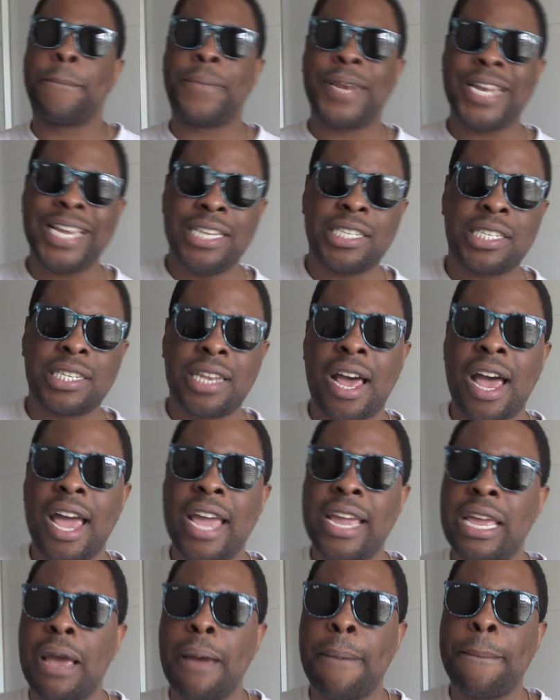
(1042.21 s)
Please
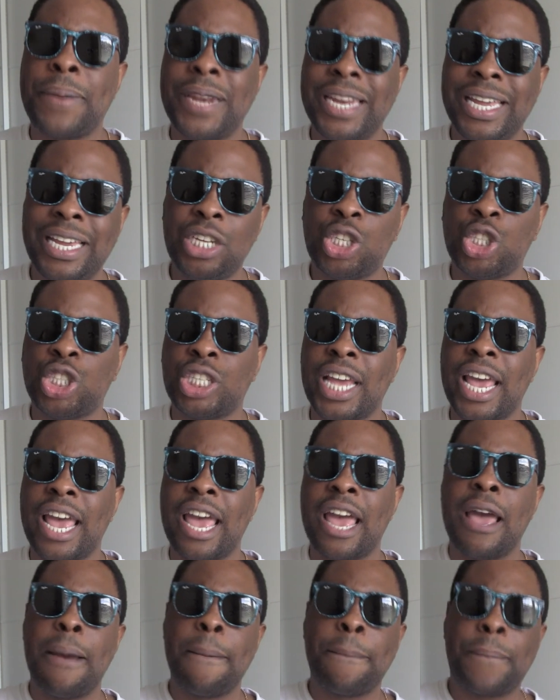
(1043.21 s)
like, please
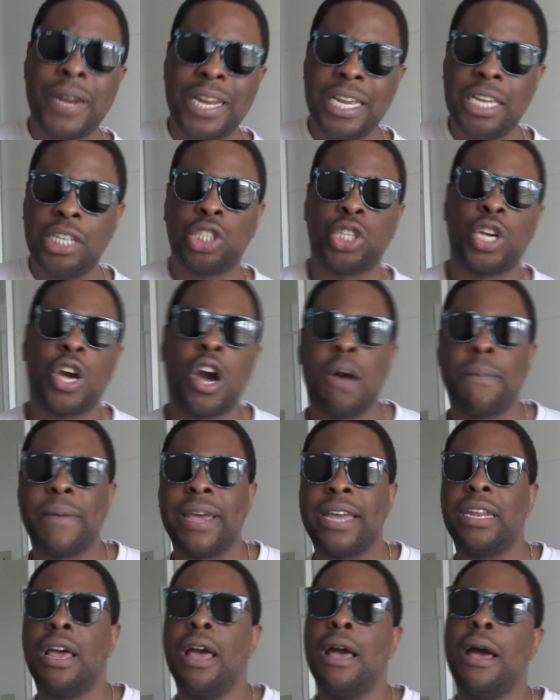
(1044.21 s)
share, please
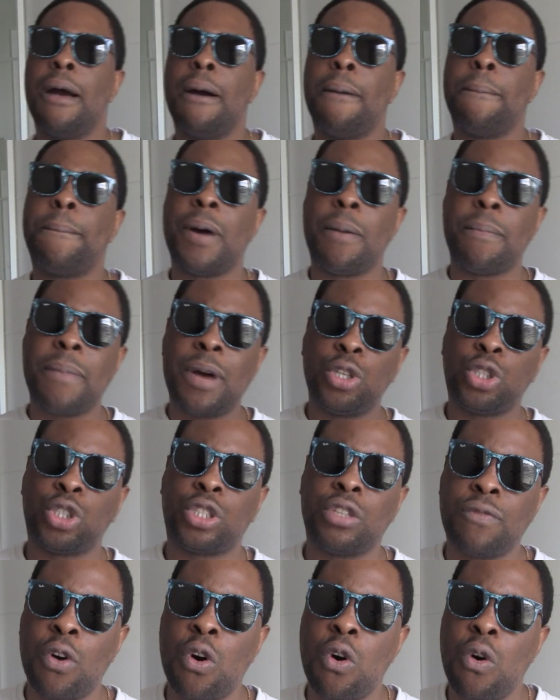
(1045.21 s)
comment, but
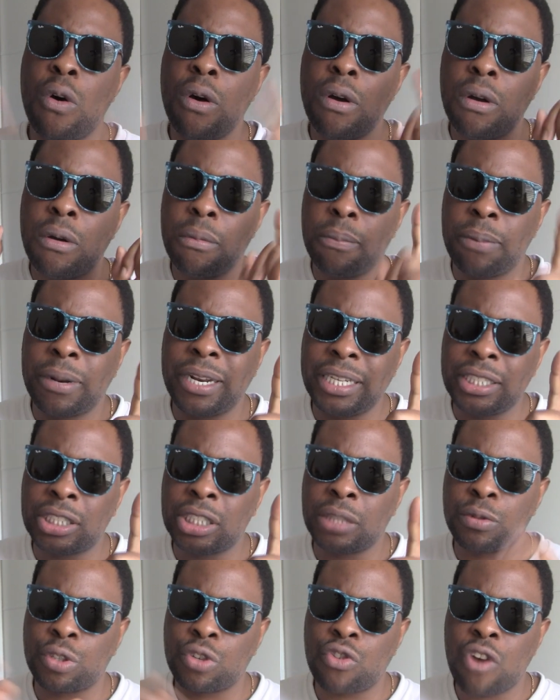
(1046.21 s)
most of all, please
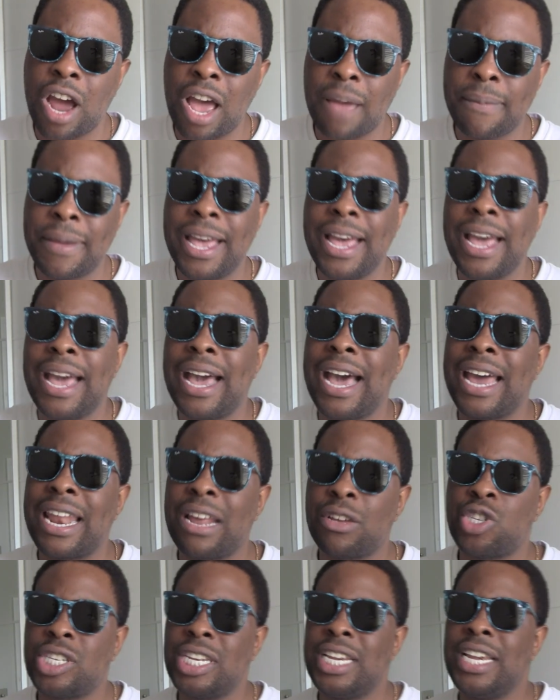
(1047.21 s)
subscribe. And
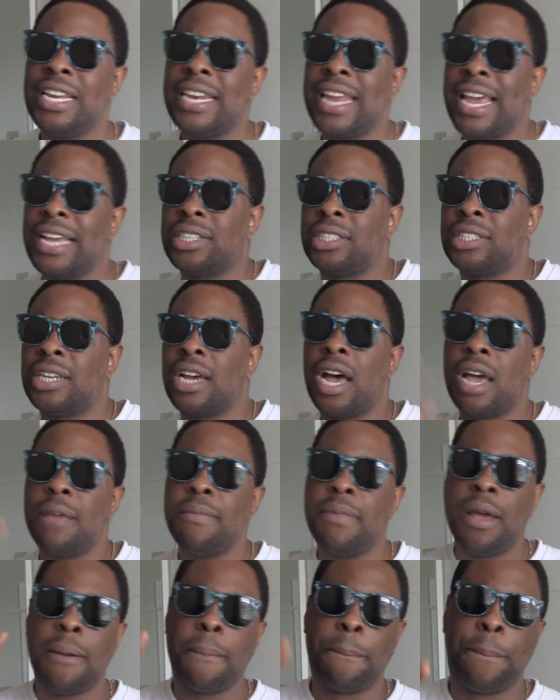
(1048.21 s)
I'll see you next
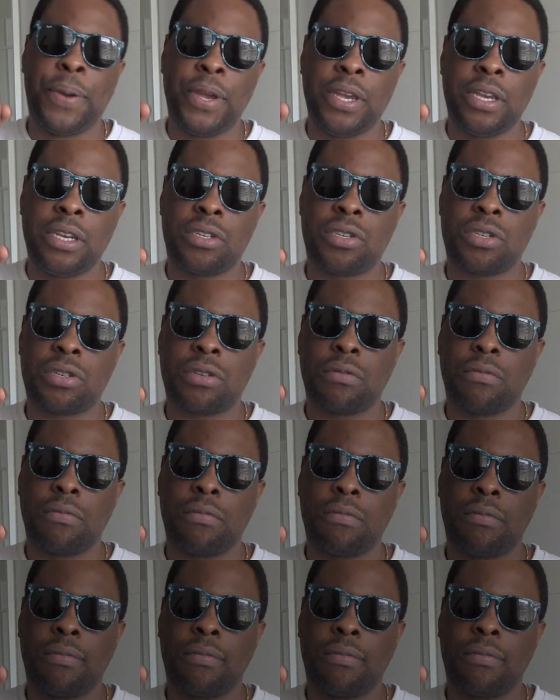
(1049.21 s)
time. Peace.